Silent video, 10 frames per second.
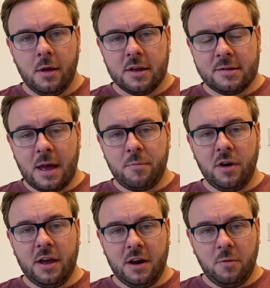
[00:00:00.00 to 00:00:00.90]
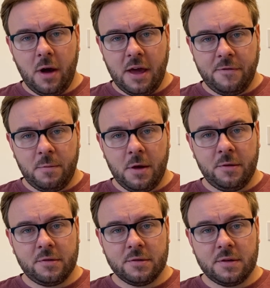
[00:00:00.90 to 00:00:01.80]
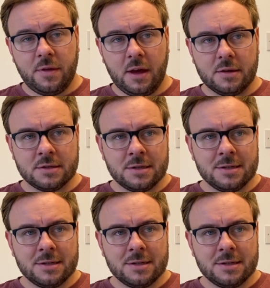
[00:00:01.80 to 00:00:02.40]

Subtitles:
separately and away from those sorts of things.